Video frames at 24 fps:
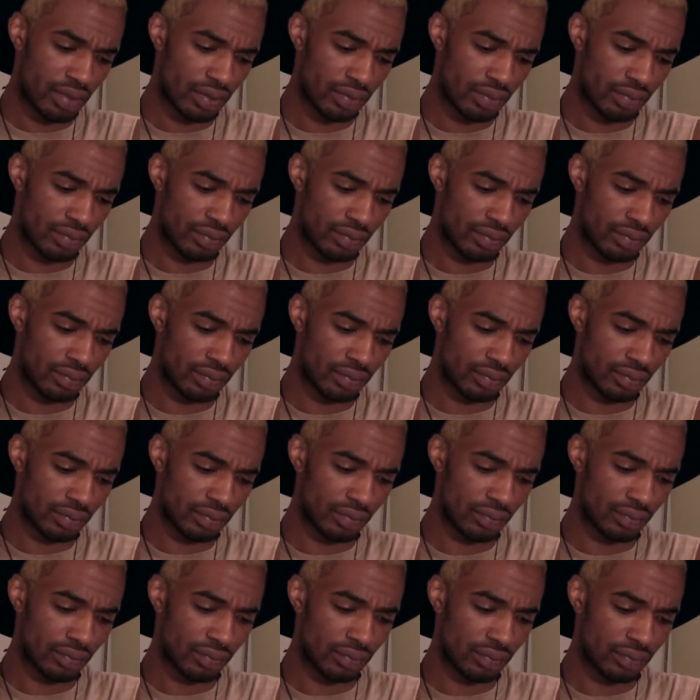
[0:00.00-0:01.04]

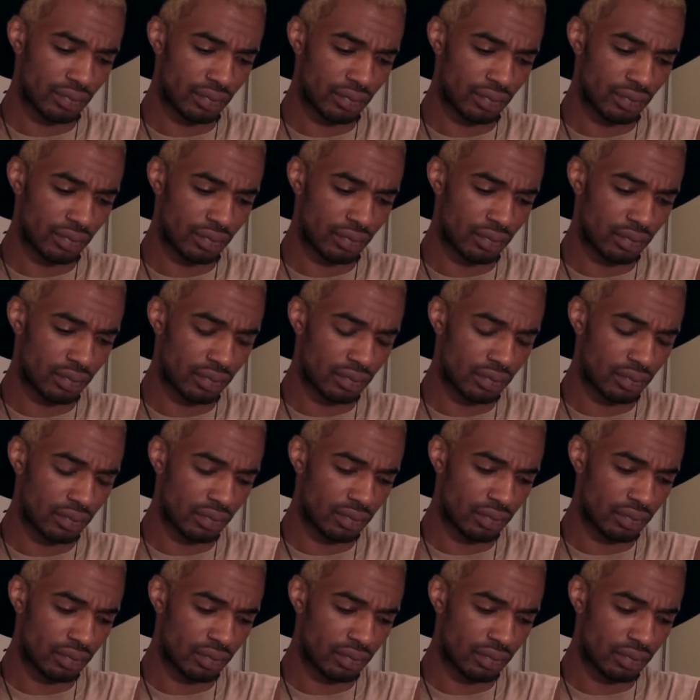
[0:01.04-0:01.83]
(silence)